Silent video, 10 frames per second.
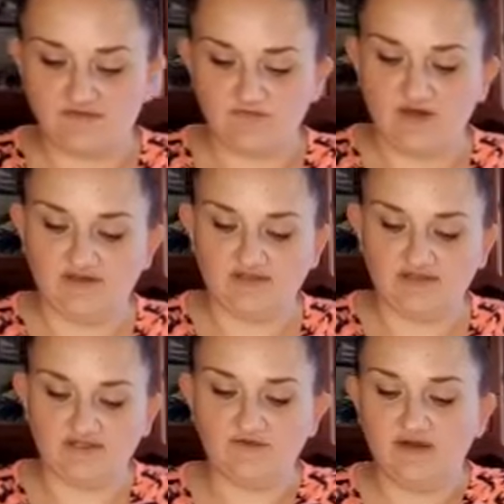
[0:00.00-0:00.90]
while
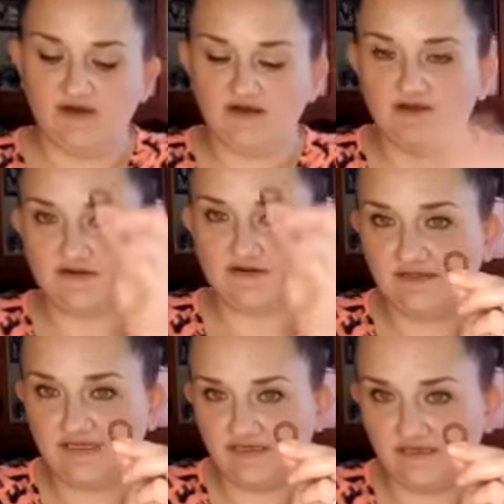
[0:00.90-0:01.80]
you are
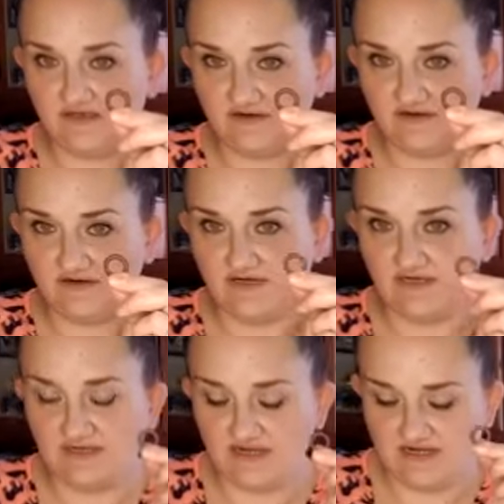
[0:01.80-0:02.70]
cleaning
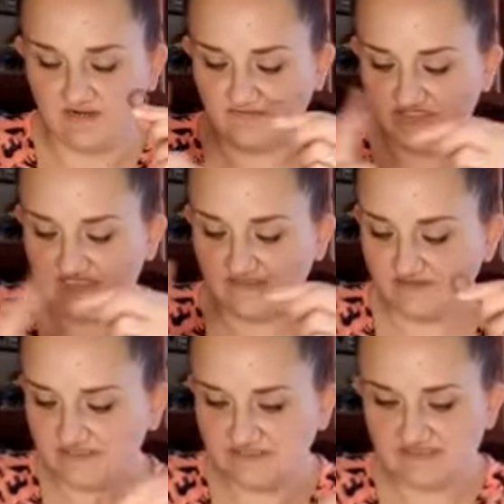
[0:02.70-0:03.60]
your
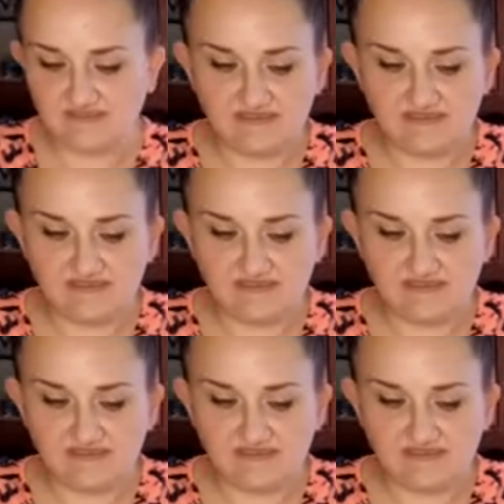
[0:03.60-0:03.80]
shields